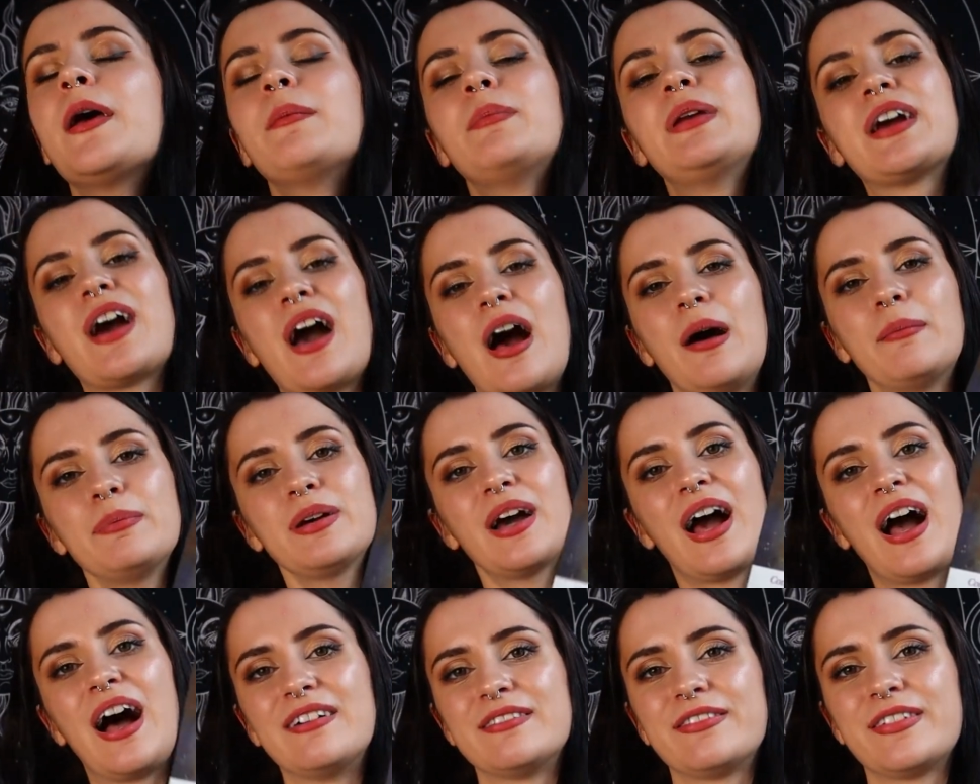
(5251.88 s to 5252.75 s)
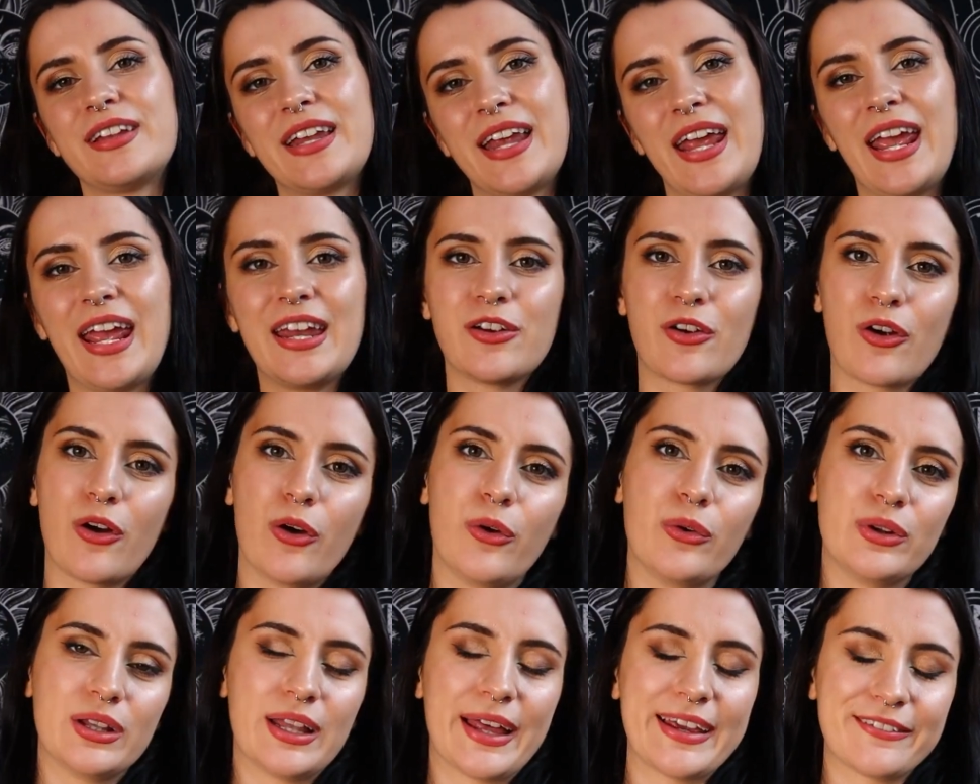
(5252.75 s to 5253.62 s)
become confident in your
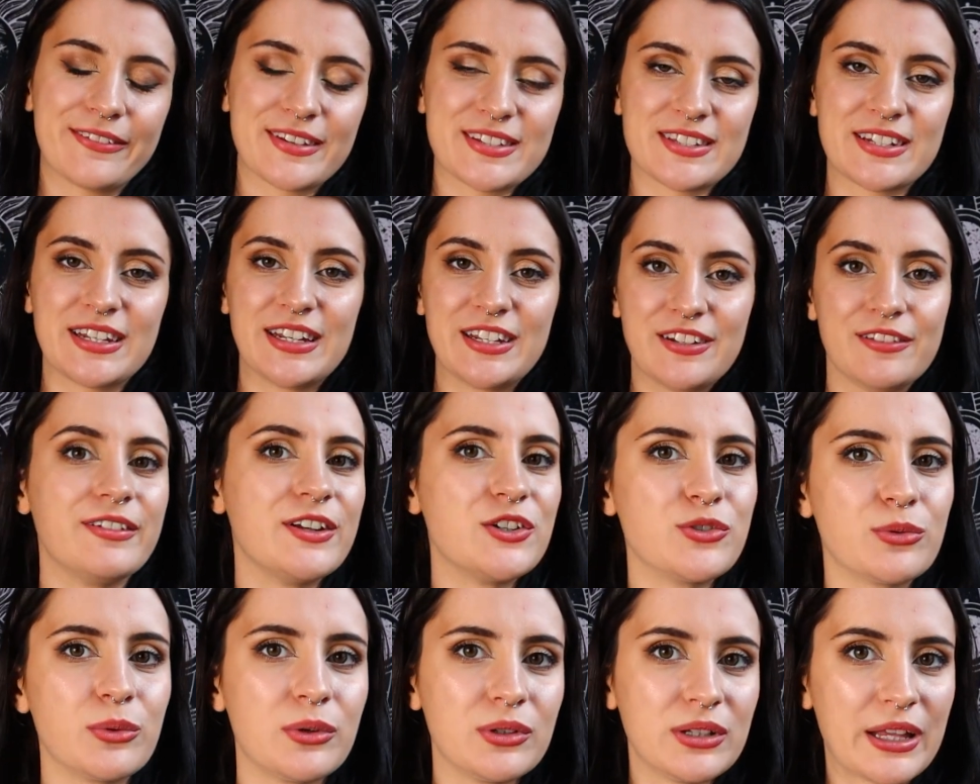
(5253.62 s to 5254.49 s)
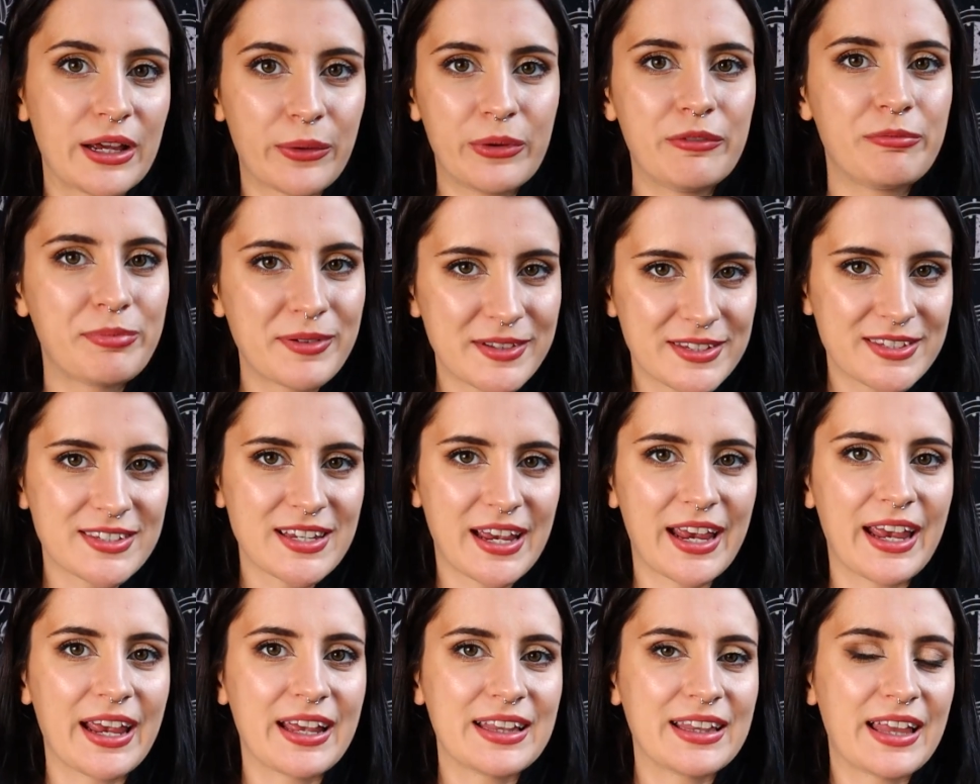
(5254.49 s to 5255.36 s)
own life as an individual. Like we've been
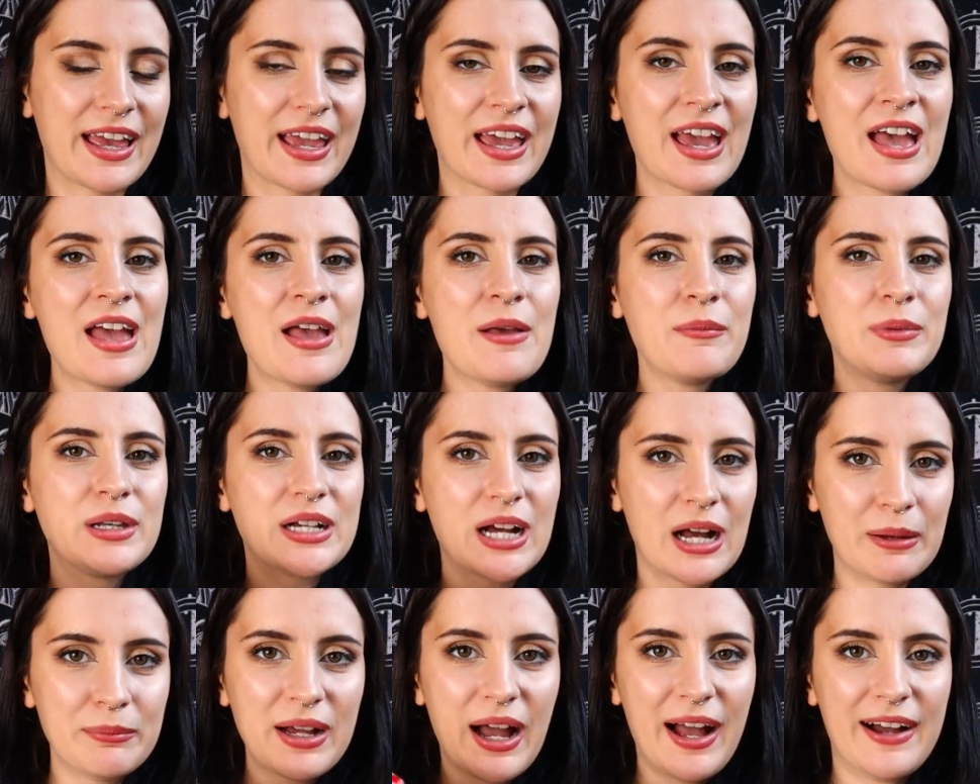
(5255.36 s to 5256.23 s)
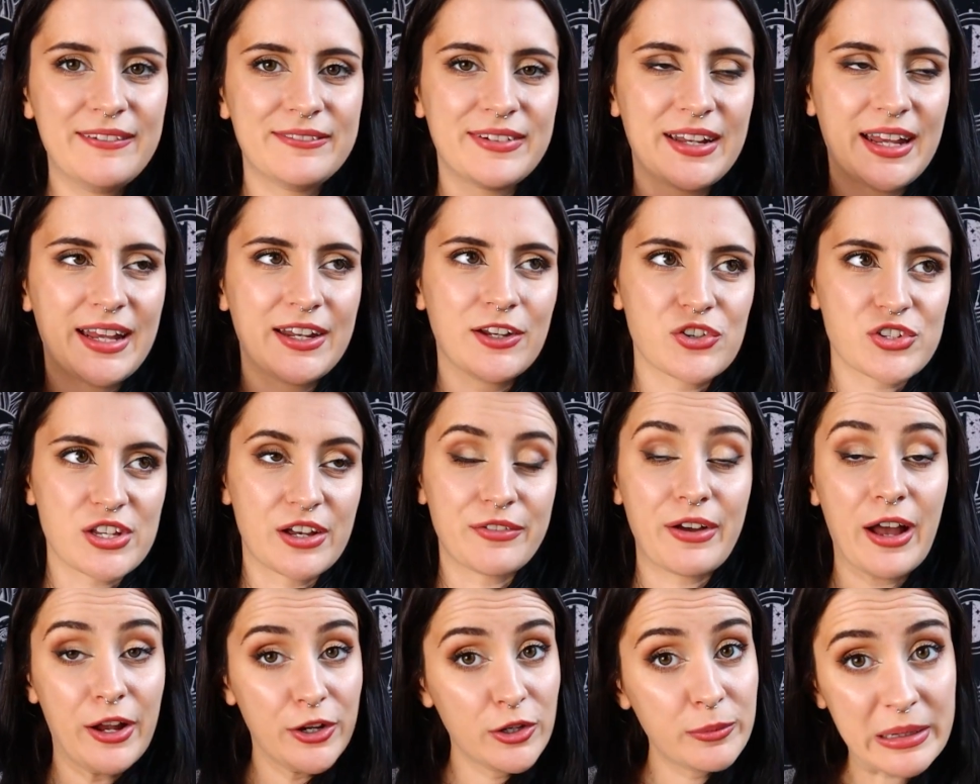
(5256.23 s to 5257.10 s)
saying, like become confident in
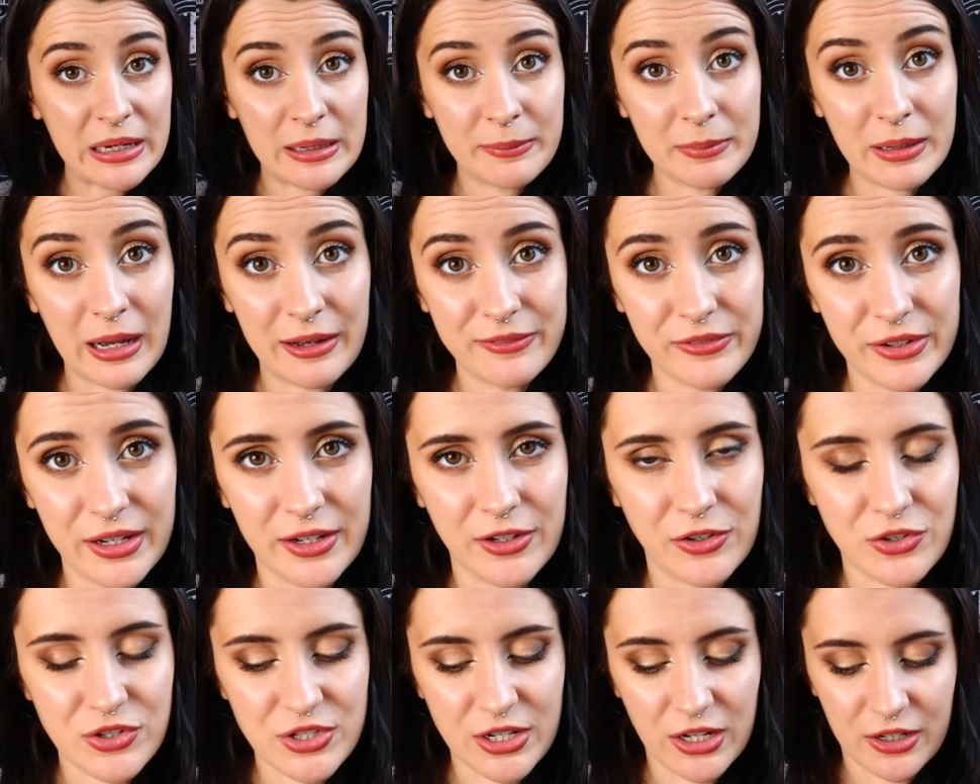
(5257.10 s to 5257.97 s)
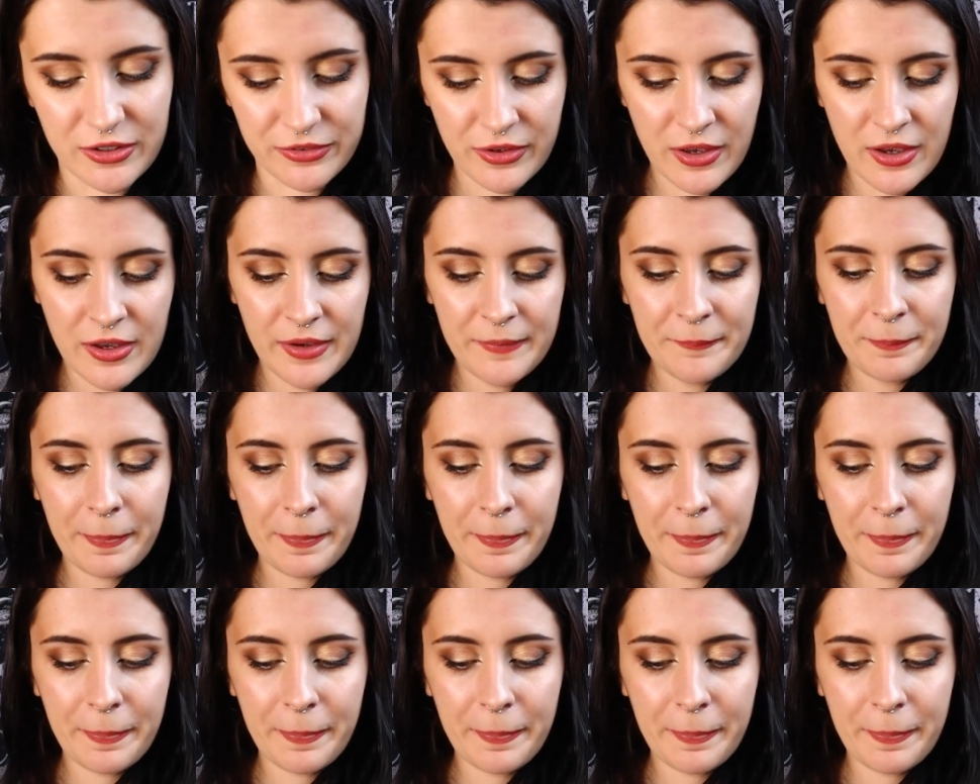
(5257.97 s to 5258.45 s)
yourself. How do you become confident in yourself?